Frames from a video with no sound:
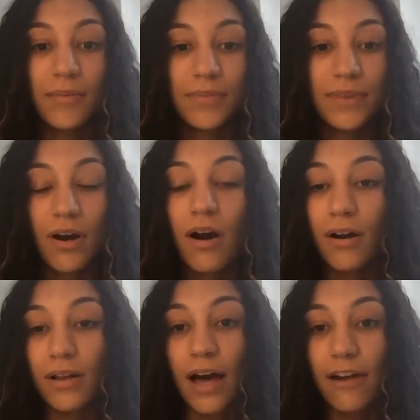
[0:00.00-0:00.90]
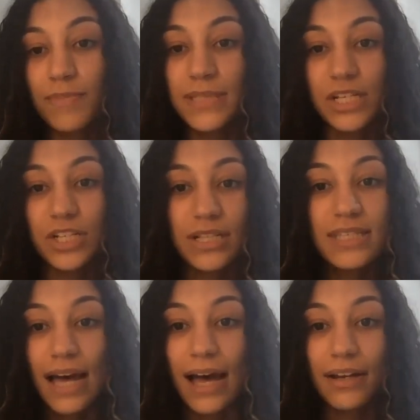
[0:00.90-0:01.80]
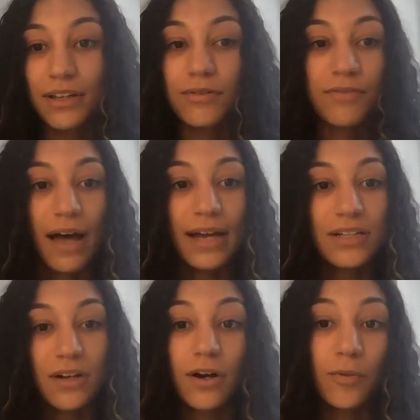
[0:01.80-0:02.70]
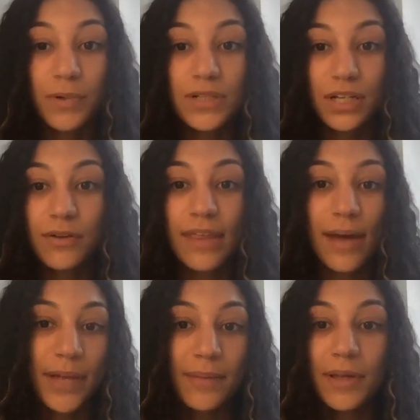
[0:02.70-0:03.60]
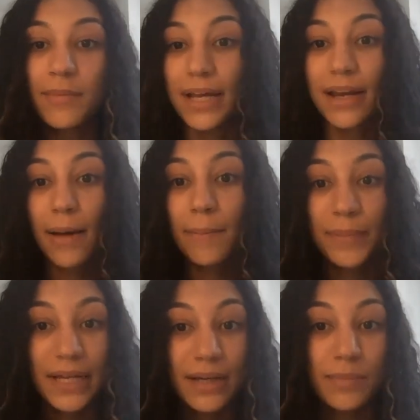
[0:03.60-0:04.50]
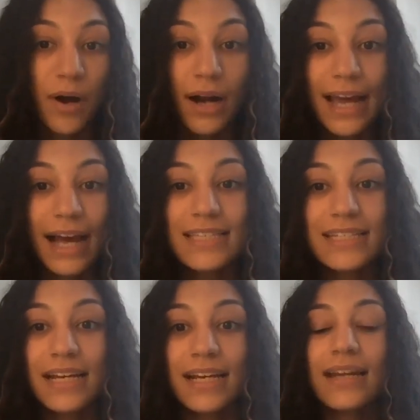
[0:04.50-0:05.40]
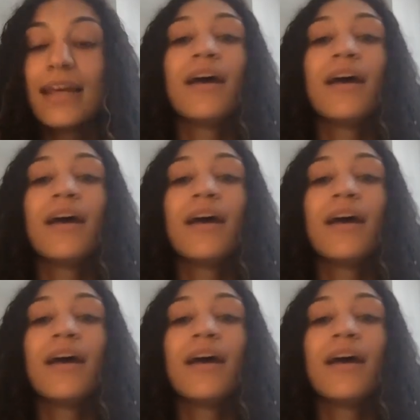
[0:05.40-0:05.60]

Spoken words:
there are a lot of positions that you'll find are open to you that maybe may not be broadcasted